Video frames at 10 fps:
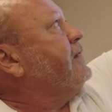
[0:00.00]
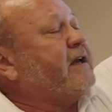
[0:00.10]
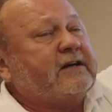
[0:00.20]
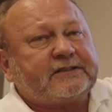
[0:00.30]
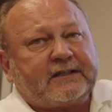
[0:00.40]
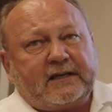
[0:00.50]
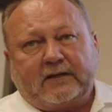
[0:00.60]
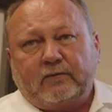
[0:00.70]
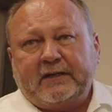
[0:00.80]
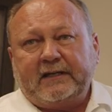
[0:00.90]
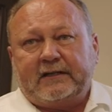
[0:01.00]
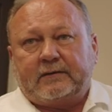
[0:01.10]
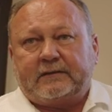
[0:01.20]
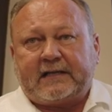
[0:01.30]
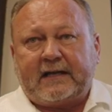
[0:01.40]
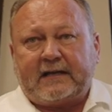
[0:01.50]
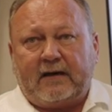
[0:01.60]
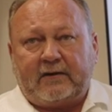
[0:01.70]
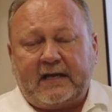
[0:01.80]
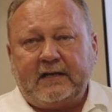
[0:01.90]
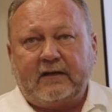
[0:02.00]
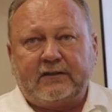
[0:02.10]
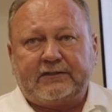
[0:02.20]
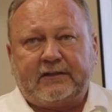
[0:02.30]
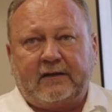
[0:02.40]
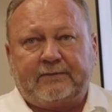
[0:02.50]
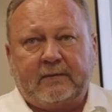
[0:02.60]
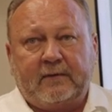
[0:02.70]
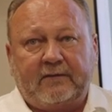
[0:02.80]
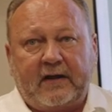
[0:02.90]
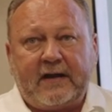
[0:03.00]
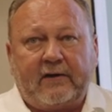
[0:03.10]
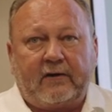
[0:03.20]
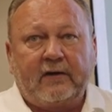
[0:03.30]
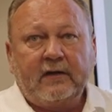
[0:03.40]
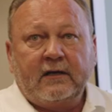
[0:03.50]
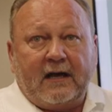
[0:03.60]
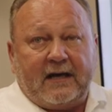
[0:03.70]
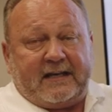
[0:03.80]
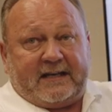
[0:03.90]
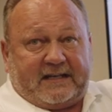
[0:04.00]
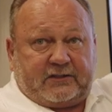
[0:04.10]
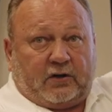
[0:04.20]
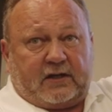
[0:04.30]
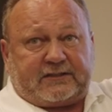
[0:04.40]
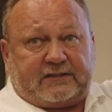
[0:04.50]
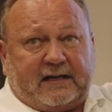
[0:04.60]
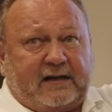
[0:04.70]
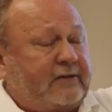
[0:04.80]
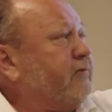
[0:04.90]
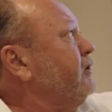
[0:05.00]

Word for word: they're saying we need to take out 800 CFM of air, exhaust it out of the